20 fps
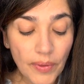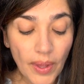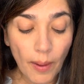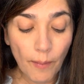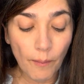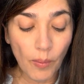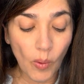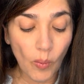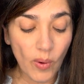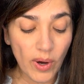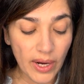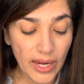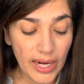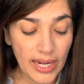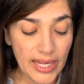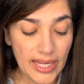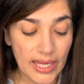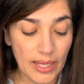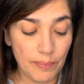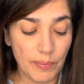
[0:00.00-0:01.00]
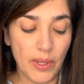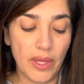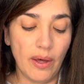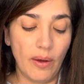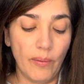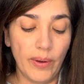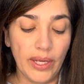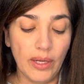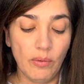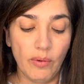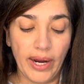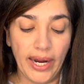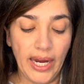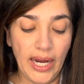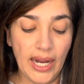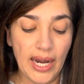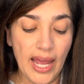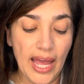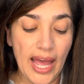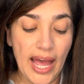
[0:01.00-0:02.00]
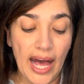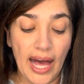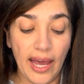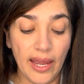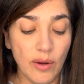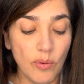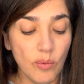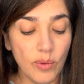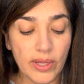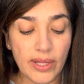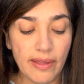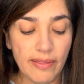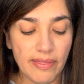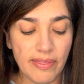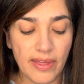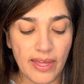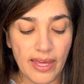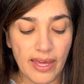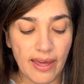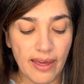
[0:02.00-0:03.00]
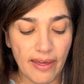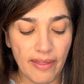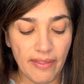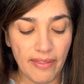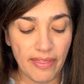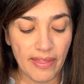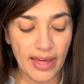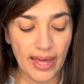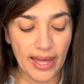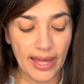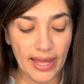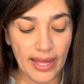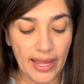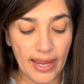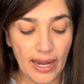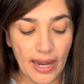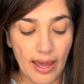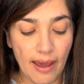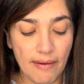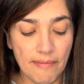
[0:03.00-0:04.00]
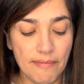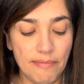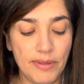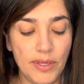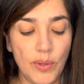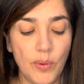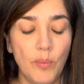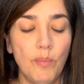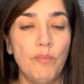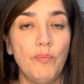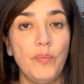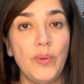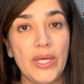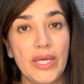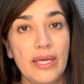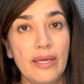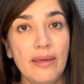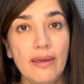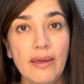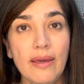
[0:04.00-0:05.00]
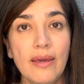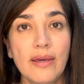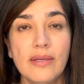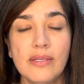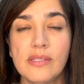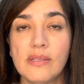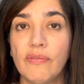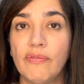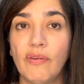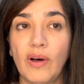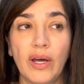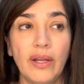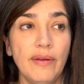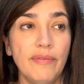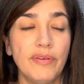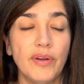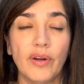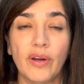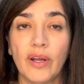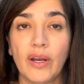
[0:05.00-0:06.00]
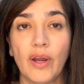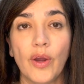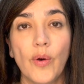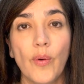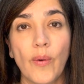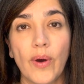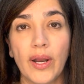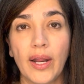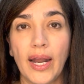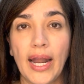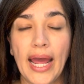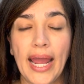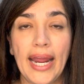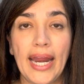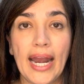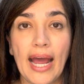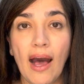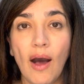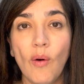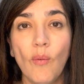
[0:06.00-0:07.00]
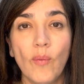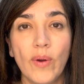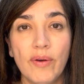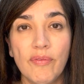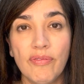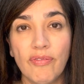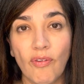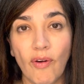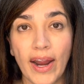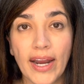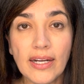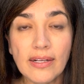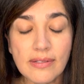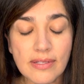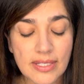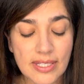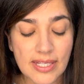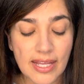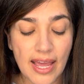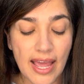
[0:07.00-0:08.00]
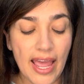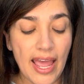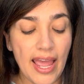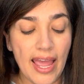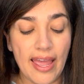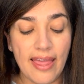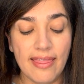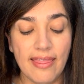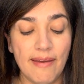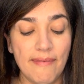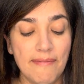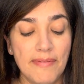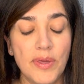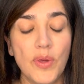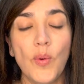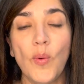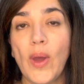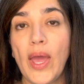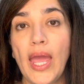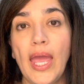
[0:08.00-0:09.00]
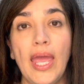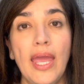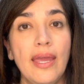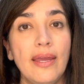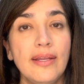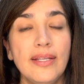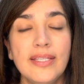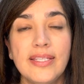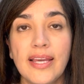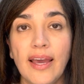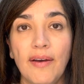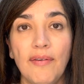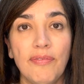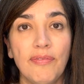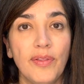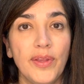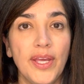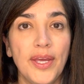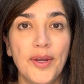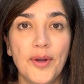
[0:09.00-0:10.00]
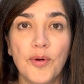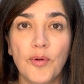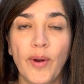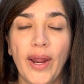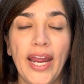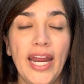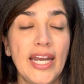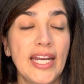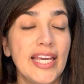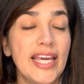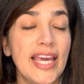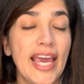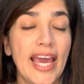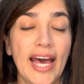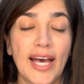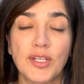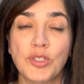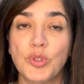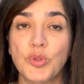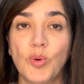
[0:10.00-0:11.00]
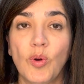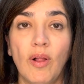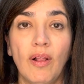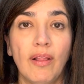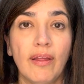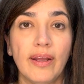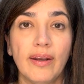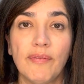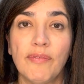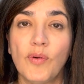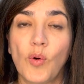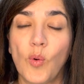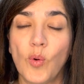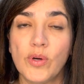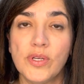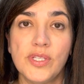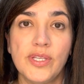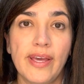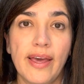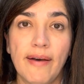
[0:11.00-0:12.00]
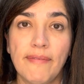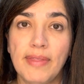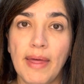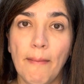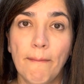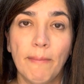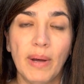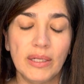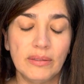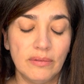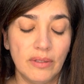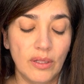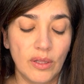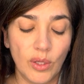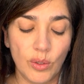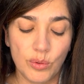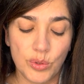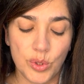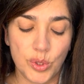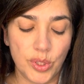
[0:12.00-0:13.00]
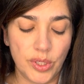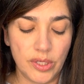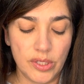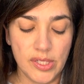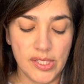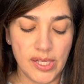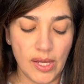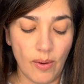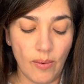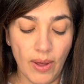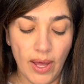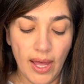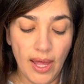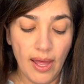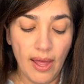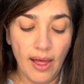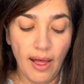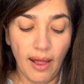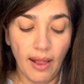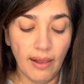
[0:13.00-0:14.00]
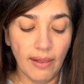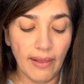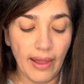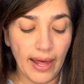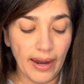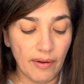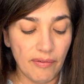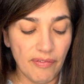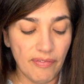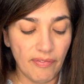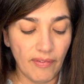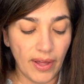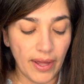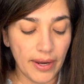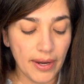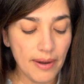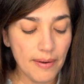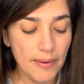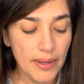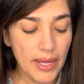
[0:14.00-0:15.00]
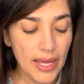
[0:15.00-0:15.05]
But we're going to keep going, right? I really think that view B is fun if you're going to go on a night out with friends. And then view A, definitely great casual. And of course, you have that button closure, so a lot of fun.